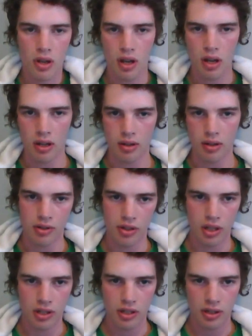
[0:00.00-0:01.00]
Hi, would
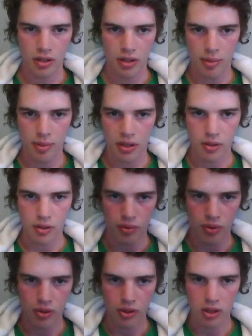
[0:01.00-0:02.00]
you like to learn about the
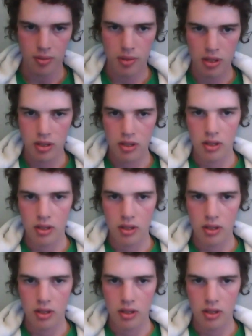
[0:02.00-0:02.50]
war in Libya?